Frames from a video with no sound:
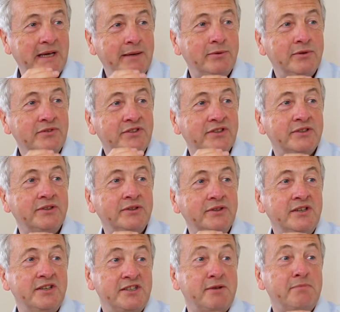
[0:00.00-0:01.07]
able
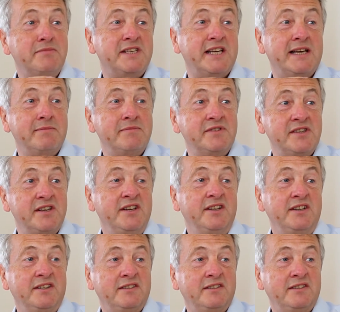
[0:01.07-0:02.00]
to sometimes